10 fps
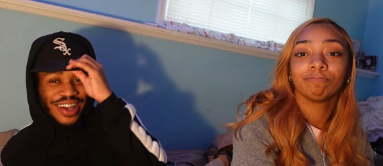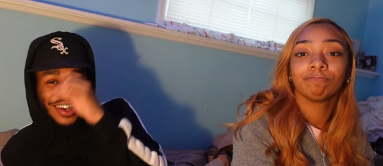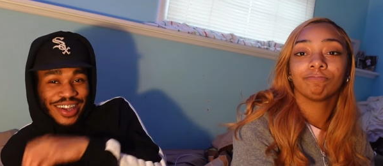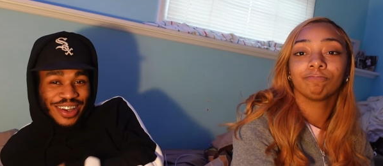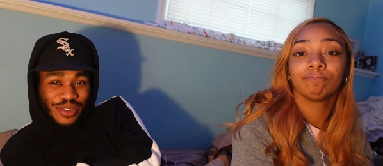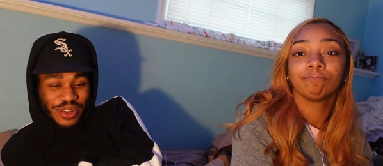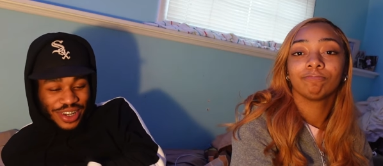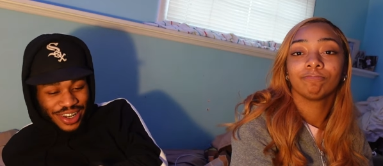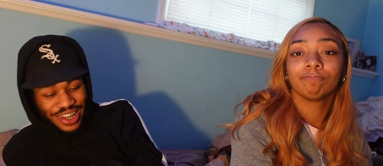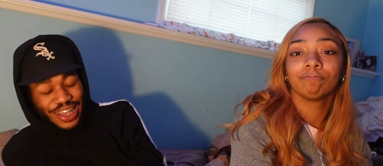Speaker 1: like,
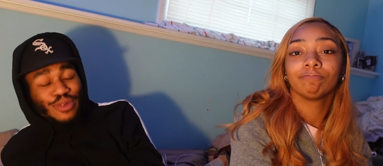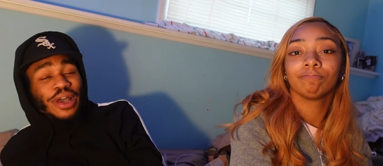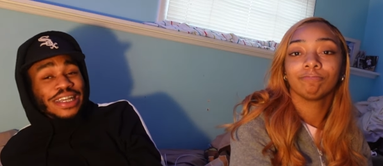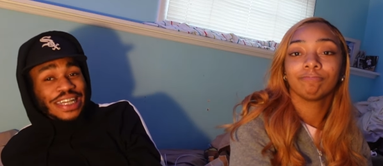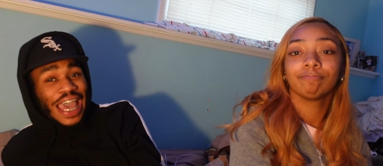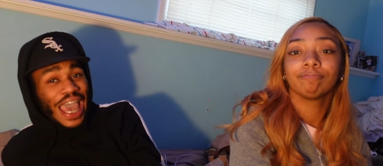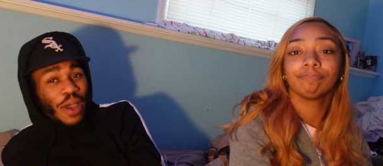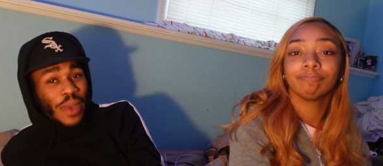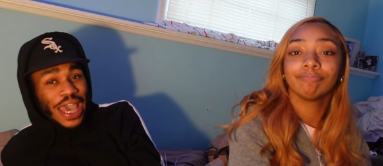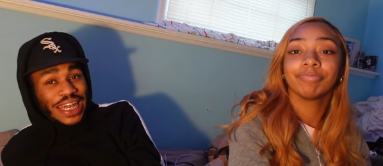catch me outside,
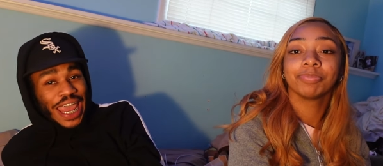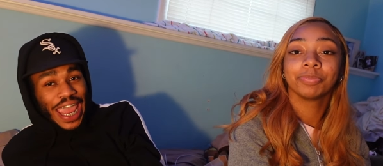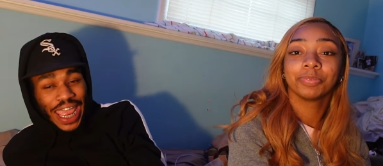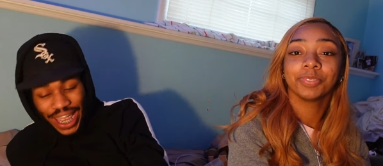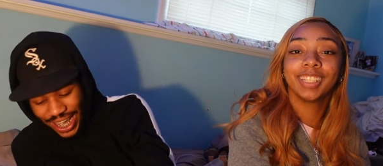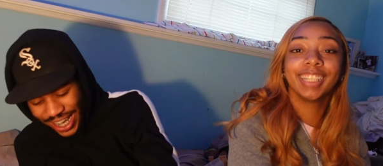have a day.